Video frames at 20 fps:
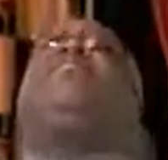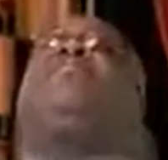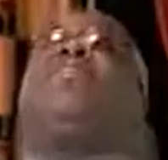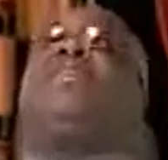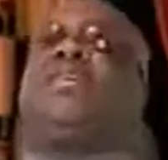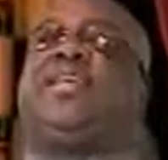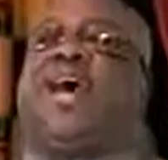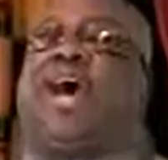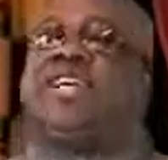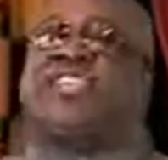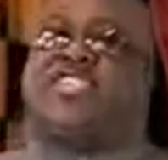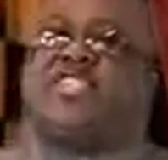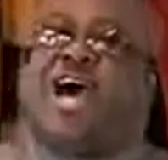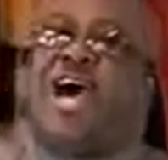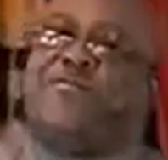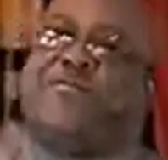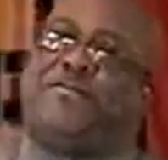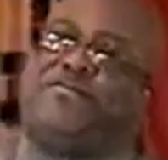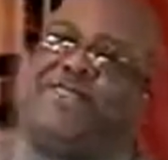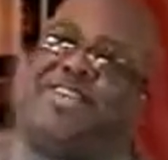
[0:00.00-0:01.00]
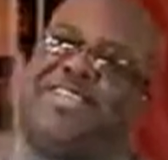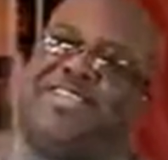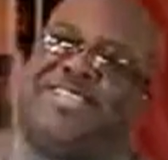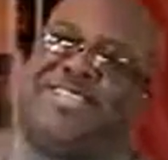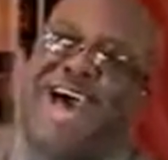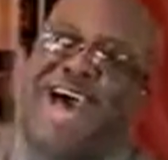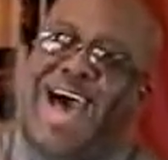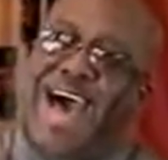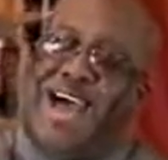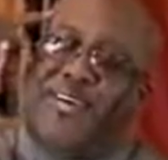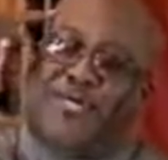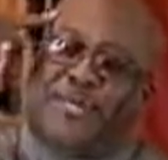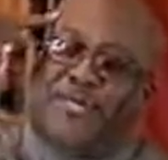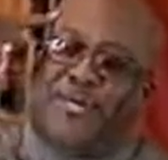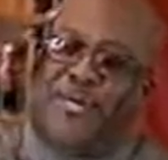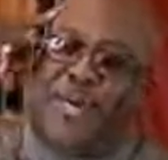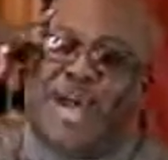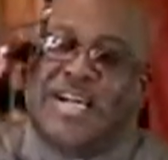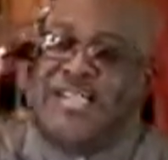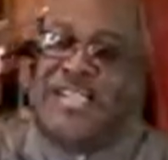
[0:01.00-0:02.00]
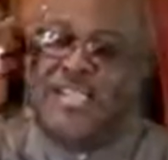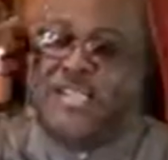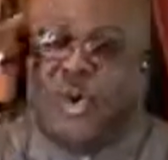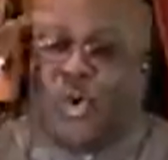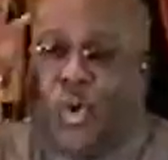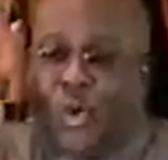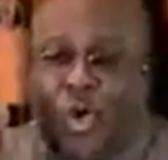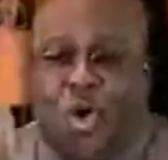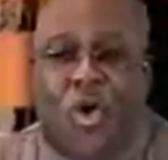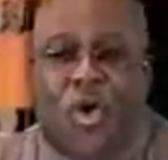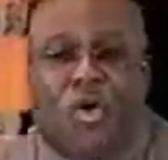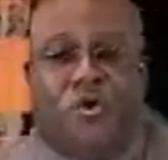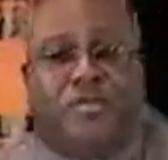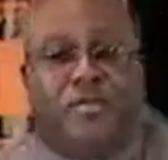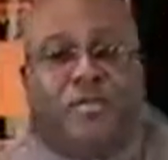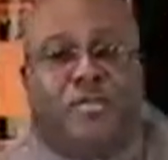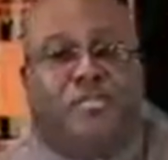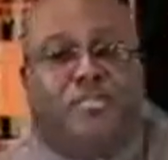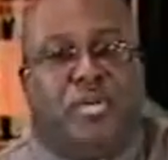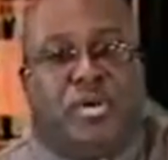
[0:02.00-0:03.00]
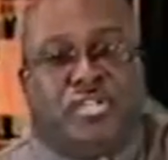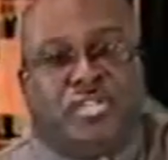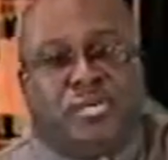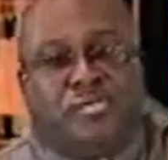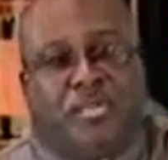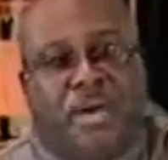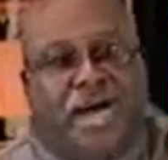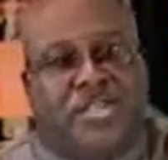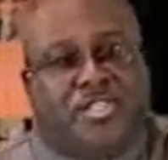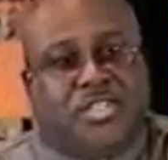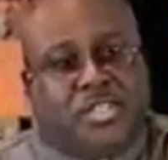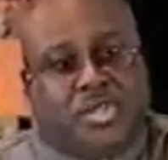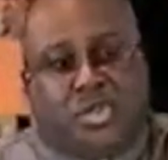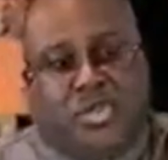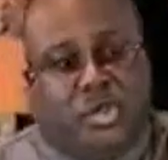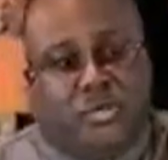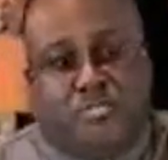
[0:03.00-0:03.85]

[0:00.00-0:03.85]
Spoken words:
If he had got shot from the side, from the grassy knoll, or from the books depository